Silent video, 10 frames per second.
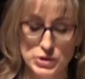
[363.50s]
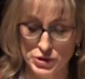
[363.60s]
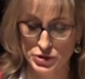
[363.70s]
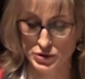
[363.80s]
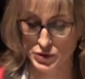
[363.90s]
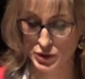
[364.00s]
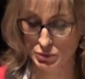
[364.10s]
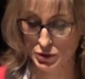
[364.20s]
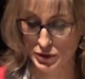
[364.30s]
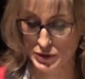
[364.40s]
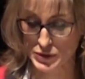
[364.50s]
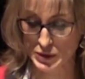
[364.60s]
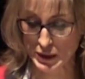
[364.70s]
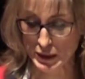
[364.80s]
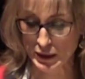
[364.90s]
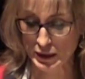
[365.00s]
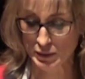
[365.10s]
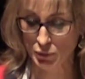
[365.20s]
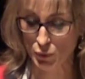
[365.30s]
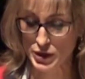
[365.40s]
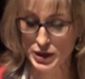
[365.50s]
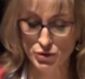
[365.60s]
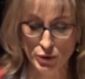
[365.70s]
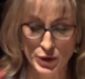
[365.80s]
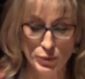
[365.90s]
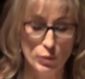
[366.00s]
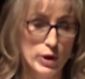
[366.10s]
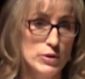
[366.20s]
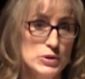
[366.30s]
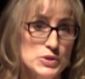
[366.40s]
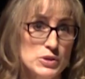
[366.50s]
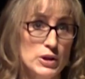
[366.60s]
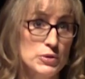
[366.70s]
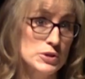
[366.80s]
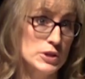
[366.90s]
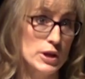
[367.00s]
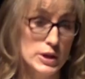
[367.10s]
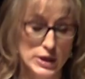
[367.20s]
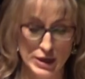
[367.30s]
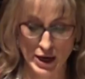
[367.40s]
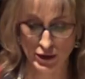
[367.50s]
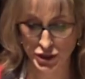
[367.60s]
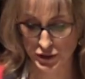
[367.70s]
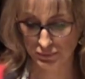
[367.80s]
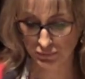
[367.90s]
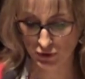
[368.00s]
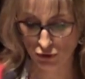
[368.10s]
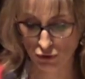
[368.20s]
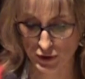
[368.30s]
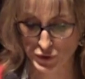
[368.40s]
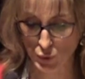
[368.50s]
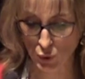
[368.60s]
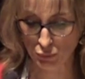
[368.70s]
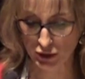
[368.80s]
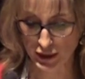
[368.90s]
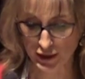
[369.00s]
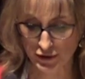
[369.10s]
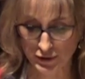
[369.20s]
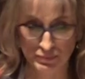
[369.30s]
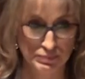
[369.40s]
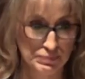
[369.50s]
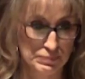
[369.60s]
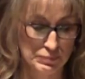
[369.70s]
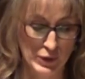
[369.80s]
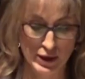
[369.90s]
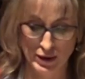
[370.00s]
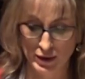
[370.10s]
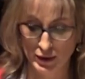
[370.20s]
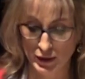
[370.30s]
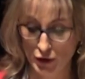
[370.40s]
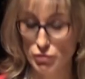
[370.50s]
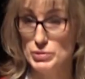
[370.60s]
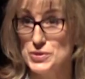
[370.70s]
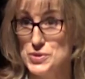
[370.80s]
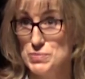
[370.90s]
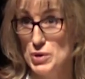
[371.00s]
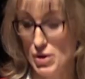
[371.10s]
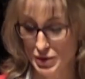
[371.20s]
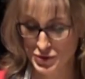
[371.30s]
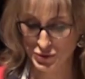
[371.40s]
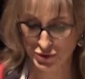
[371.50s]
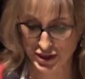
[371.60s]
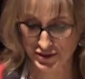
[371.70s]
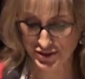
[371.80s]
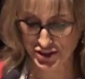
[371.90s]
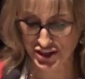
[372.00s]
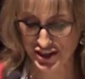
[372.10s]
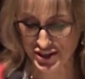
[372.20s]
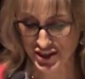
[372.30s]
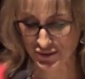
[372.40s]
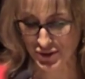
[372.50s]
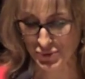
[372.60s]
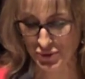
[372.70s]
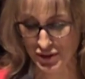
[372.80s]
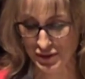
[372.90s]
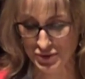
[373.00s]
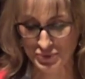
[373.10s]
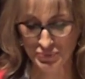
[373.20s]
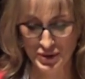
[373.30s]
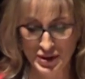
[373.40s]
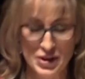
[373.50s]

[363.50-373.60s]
with Indigenous communities. But we need greater awareness, understanding, and action across corporate Canada. Governments also need to change how they do things.